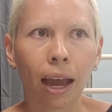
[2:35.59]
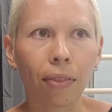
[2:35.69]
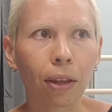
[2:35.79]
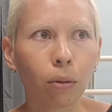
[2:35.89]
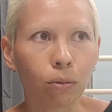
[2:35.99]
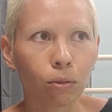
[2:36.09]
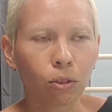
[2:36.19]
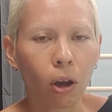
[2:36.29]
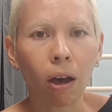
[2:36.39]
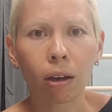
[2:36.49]
and they don't
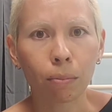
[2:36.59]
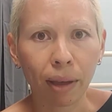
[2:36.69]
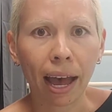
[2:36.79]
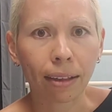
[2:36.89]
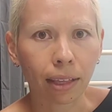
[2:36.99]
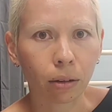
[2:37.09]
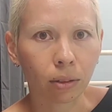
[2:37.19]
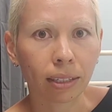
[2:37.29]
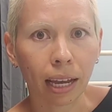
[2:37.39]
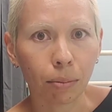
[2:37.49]
talk back, they don't
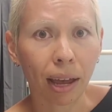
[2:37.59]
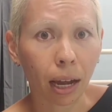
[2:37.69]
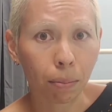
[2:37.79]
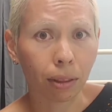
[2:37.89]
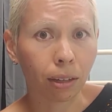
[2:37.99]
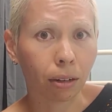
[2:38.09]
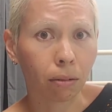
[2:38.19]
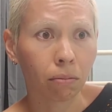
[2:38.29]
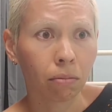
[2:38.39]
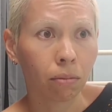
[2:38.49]
sign back, but
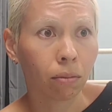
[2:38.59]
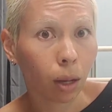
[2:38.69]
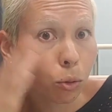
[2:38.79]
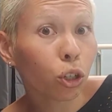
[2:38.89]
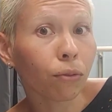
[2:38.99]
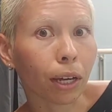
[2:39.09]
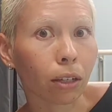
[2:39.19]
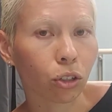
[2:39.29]
they're observing.